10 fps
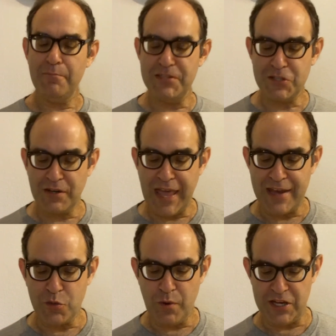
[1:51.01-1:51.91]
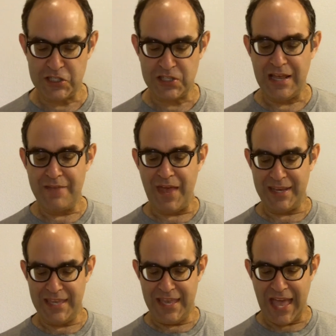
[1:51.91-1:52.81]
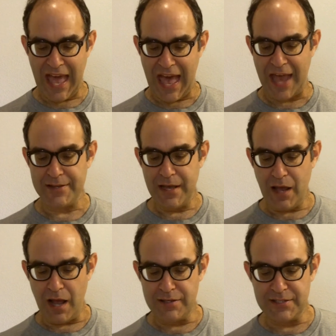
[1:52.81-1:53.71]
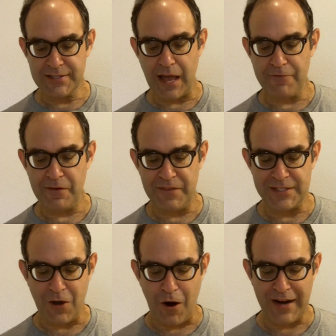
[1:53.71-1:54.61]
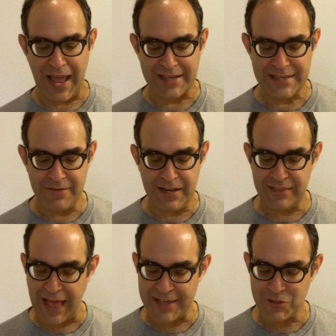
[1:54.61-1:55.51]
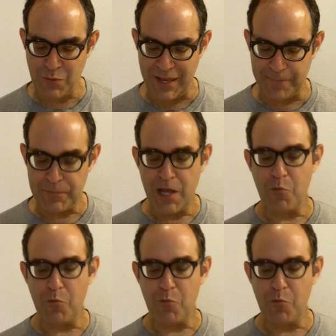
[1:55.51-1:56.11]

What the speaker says: Mr. Kent wished that he had discovered this art activity last week